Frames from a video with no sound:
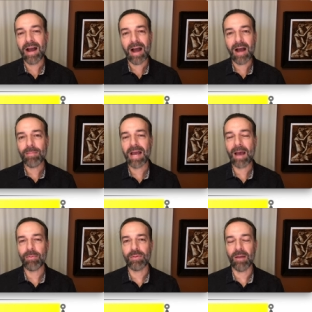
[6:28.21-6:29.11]
I'm
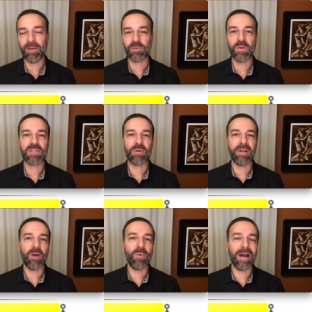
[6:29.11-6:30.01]
happy with that because we sold
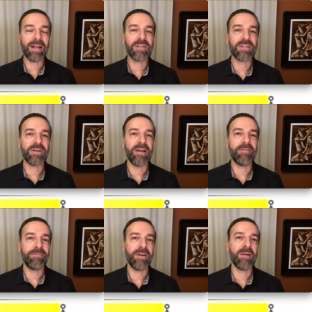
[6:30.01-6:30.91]
it at what I consider a
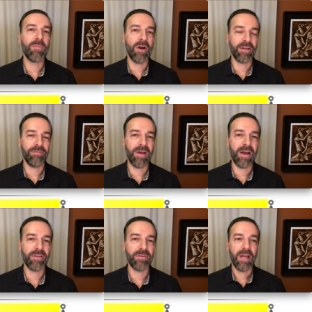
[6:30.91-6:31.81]
fair market value.